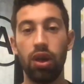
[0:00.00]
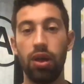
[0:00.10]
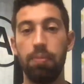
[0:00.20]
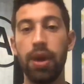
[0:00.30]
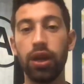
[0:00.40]

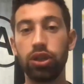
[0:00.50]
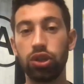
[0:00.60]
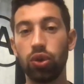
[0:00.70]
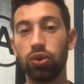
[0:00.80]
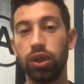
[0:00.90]
make
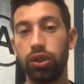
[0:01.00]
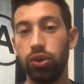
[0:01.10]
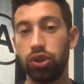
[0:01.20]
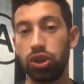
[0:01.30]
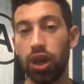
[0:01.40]
sure that you
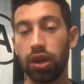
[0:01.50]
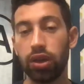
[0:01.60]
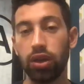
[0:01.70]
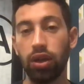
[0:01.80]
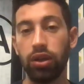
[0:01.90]
check
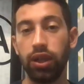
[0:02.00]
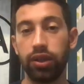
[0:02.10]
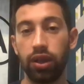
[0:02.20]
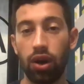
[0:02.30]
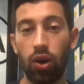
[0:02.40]

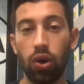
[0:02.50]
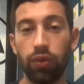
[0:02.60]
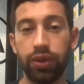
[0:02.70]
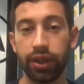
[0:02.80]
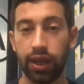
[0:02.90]
that all
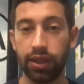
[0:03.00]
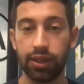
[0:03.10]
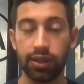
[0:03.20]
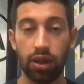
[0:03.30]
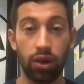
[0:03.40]
of the
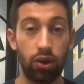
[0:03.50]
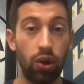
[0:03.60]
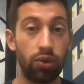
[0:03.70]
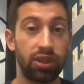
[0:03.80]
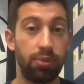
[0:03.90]
cases are
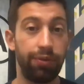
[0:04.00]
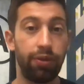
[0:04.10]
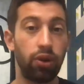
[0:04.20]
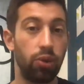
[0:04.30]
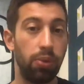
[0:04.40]
closed
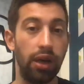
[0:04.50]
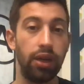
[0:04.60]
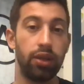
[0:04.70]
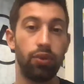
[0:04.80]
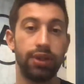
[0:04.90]
before you buy.
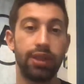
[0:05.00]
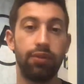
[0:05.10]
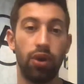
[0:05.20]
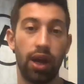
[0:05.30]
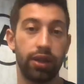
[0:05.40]
It will save
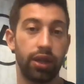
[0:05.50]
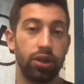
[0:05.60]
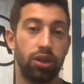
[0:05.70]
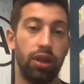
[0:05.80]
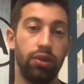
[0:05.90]
you head
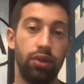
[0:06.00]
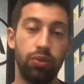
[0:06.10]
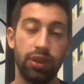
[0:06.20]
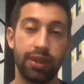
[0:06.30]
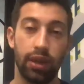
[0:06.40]
cash and it
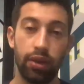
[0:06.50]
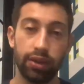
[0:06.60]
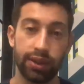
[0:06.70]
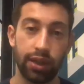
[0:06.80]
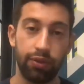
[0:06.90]
will
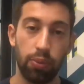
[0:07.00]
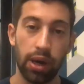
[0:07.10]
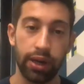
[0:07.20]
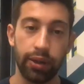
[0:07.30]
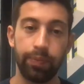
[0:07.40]
save you
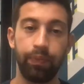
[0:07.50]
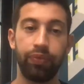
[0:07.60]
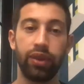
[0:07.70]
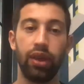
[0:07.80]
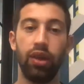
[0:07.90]
money.
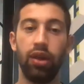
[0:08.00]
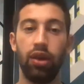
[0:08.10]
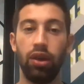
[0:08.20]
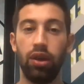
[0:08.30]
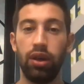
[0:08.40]

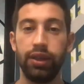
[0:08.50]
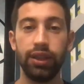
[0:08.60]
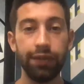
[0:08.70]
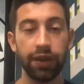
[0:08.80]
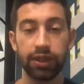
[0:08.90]

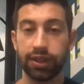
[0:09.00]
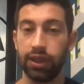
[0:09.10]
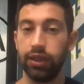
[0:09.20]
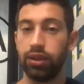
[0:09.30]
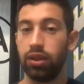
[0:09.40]
Defects
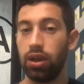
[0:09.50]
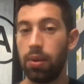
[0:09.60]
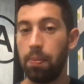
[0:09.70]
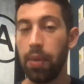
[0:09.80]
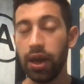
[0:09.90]
rate.
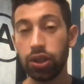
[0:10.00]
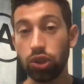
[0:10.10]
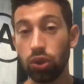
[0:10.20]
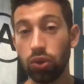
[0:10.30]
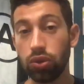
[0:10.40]
Make
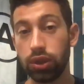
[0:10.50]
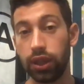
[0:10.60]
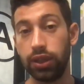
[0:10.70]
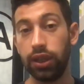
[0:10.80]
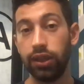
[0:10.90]
sure
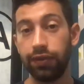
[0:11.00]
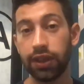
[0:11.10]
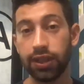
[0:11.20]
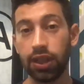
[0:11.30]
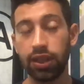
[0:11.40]
that the
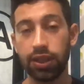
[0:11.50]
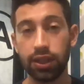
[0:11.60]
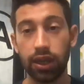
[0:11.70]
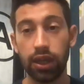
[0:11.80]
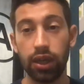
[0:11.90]
defects rate is
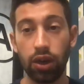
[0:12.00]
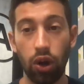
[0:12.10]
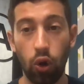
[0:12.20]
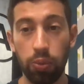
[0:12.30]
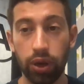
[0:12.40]
really
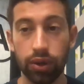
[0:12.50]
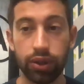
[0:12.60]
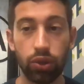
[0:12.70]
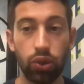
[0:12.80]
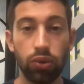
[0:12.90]
low, because
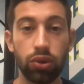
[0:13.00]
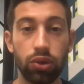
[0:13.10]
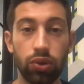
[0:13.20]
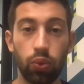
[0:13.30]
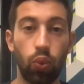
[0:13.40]
you
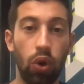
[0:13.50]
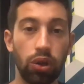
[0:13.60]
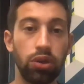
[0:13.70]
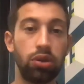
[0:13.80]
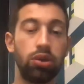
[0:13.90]
don't want